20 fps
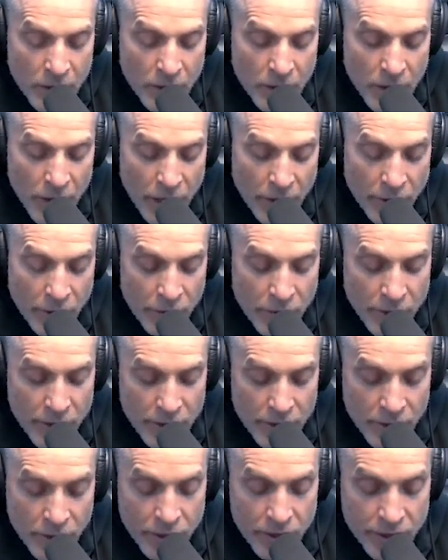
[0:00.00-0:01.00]
I know
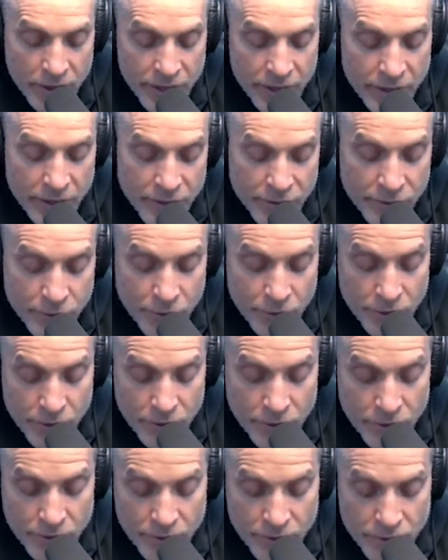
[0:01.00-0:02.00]
that an eating
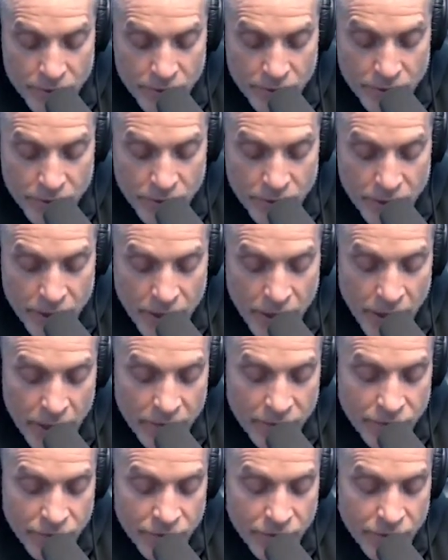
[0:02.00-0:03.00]
disorder that
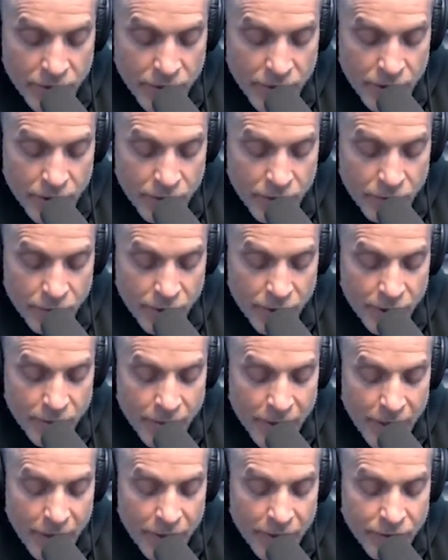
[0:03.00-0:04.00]
I've uh, written
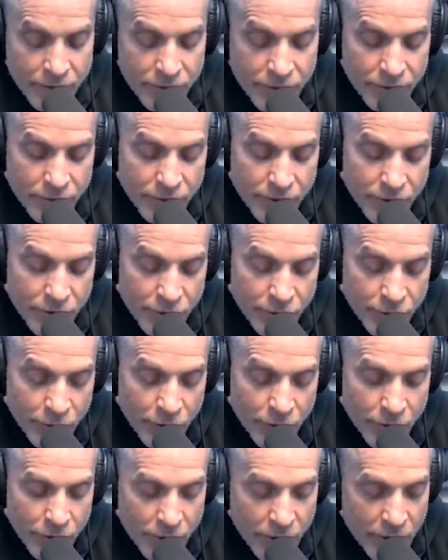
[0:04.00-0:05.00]
about is just the
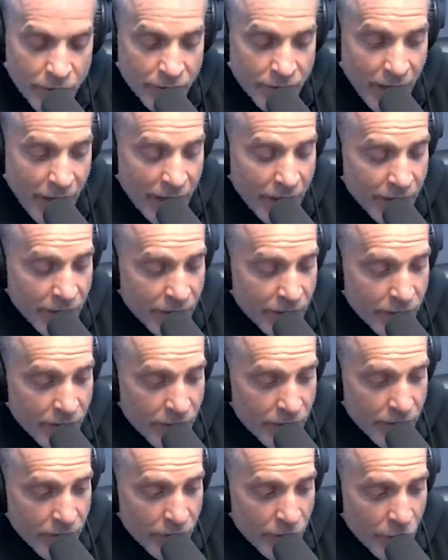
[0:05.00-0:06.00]
disorder of not
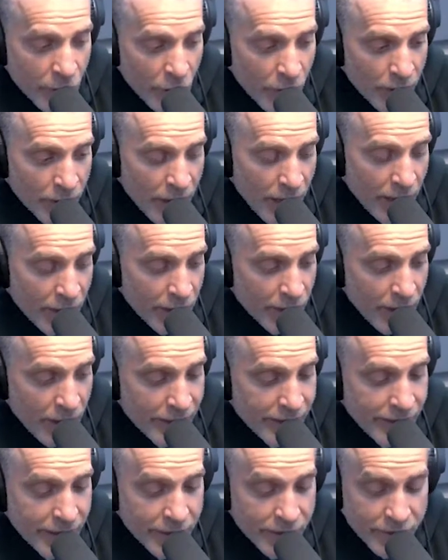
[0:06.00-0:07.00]
knowing how to
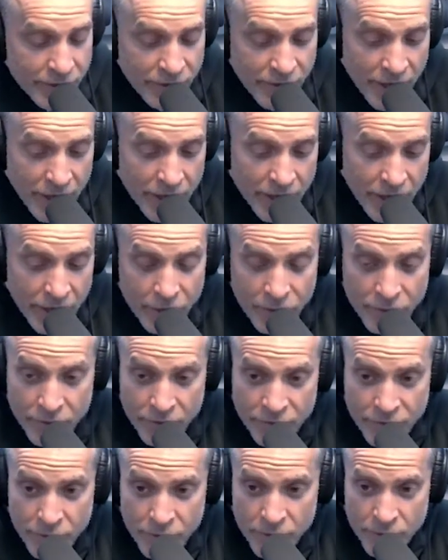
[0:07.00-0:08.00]
identify
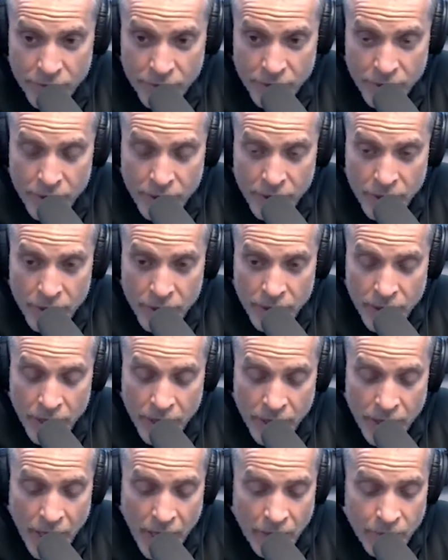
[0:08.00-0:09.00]
healthy food mm -hmm. and
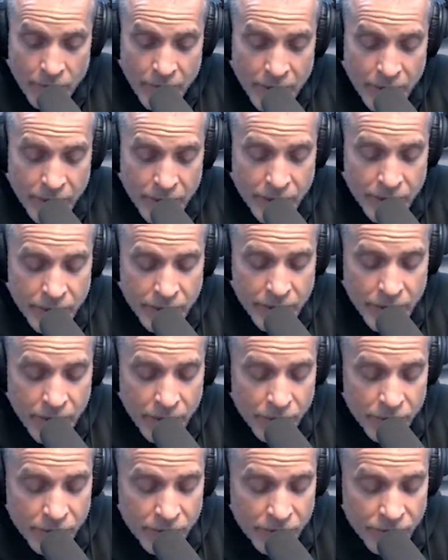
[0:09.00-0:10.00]
mm-hmm. not making
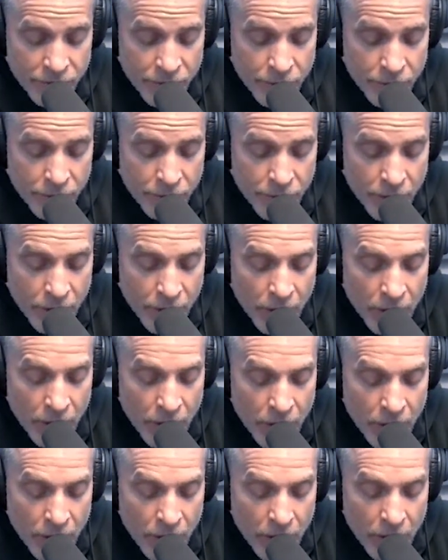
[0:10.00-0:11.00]
healthy food
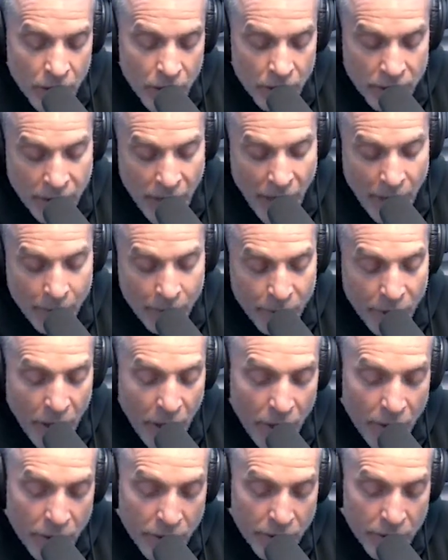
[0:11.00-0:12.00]
a top
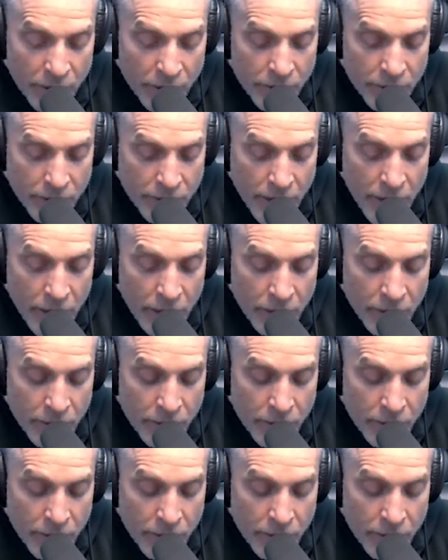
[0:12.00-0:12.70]
priority in the day.